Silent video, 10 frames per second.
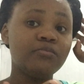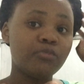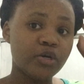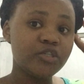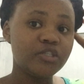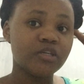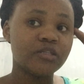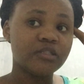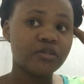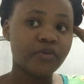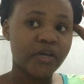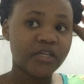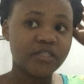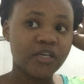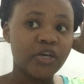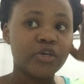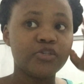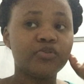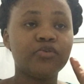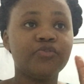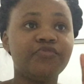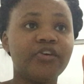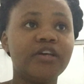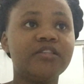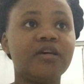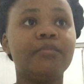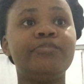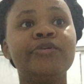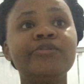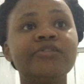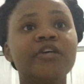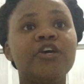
in moistures, right? So for example,